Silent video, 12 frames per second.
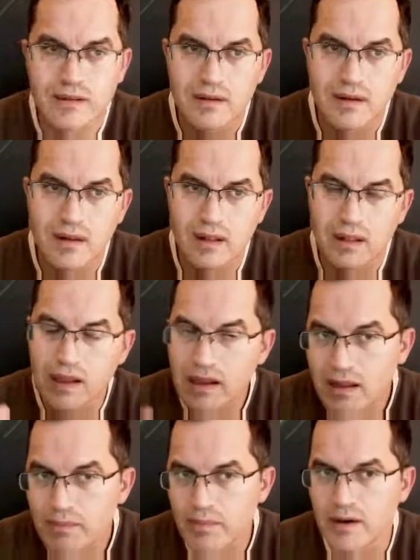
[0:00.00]
legal
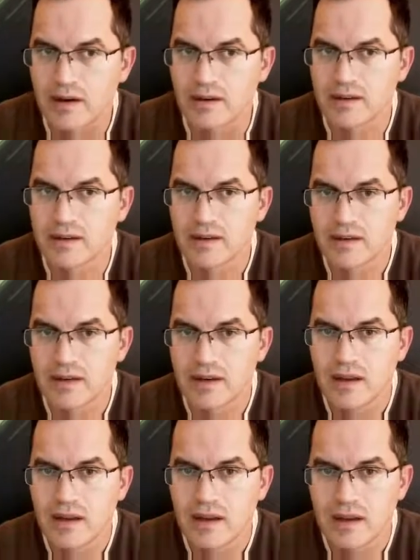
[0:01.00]
part
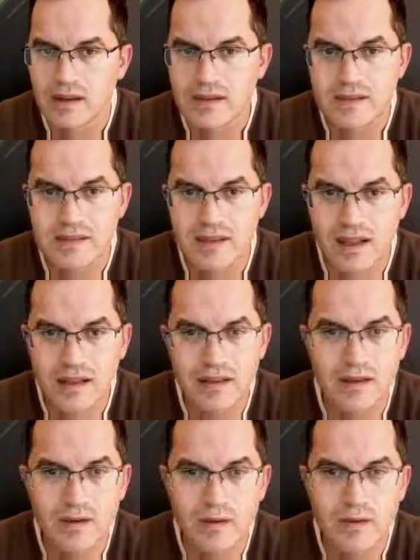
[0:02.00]
is telling
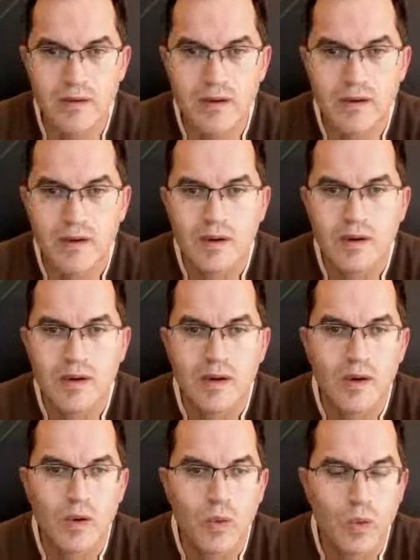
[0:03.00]
you
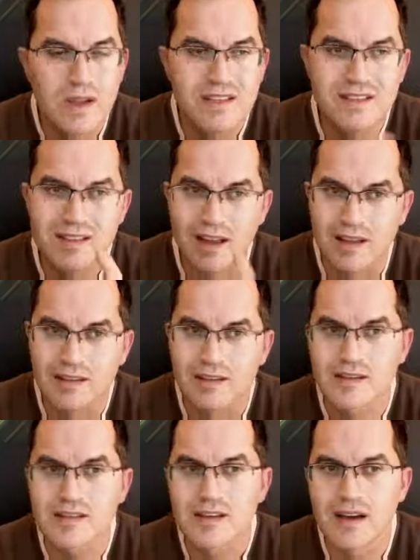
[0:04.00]
which
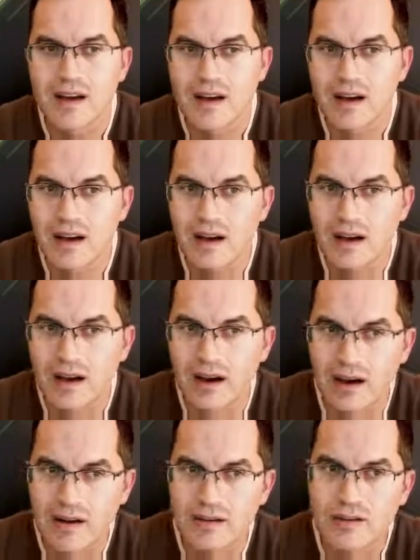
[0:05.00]
standards
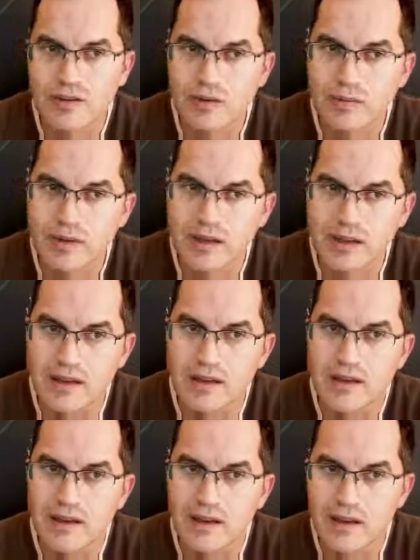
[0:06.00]
are to be
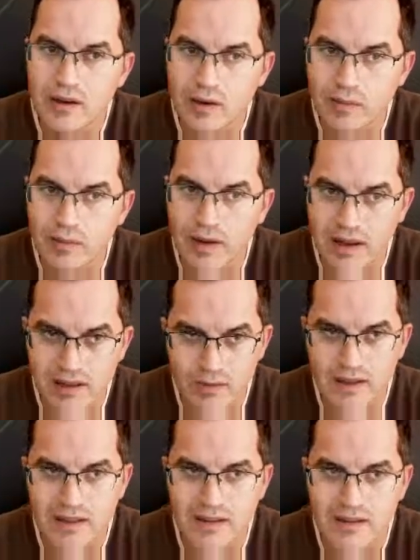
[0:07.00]
complied
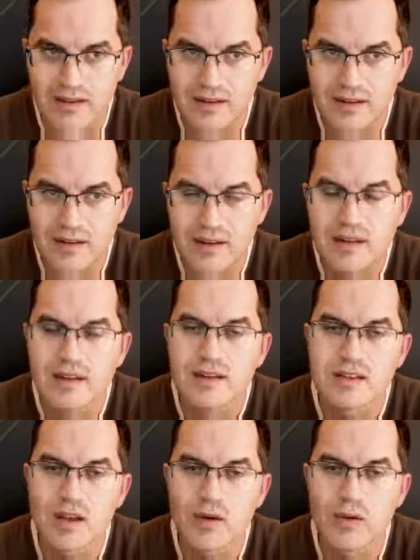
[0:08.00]
with.
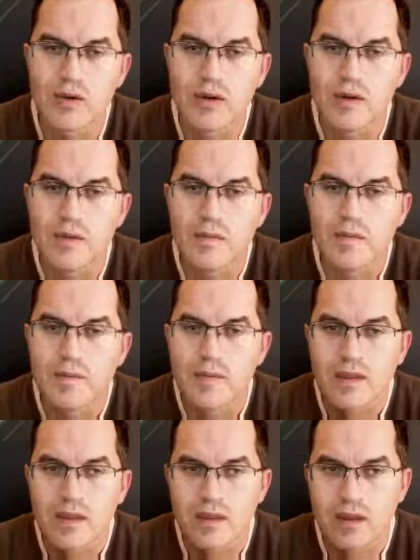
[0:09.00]
So
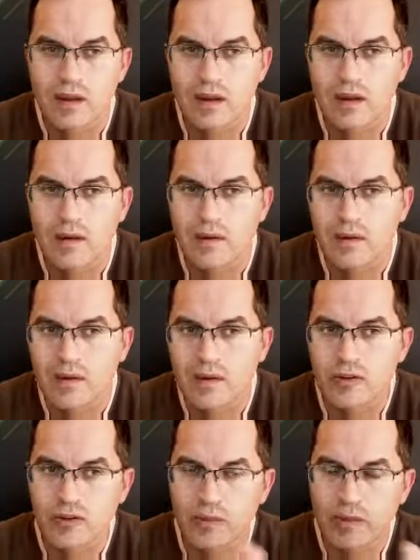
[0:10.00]
the
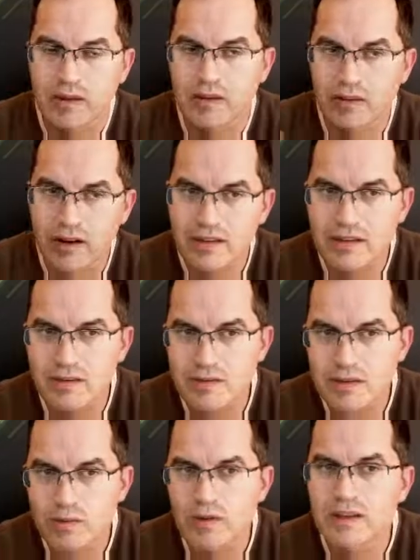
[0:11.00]
European directives
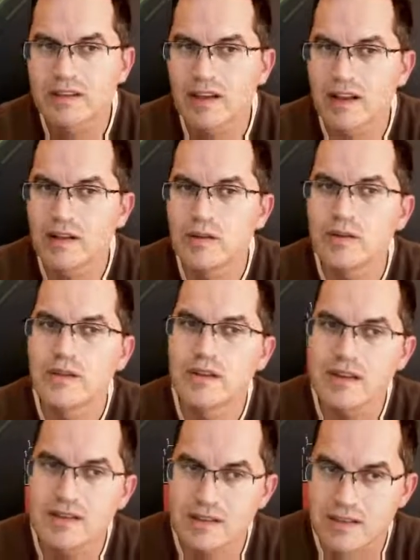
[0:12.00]
will tell you
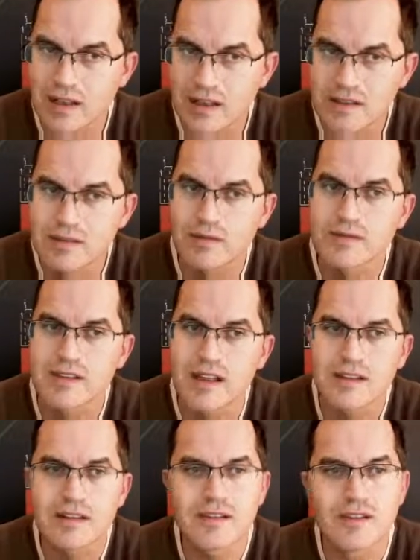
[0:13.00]
this is the list of
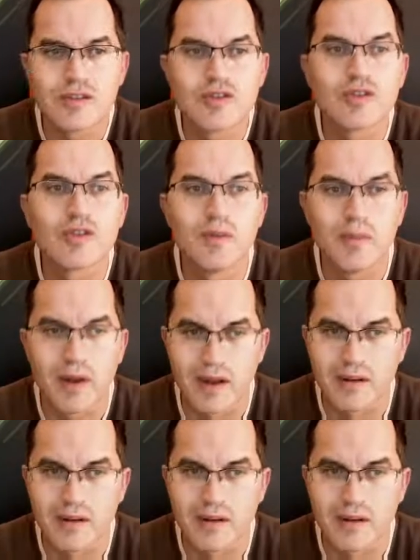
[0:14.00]
standards you should comply.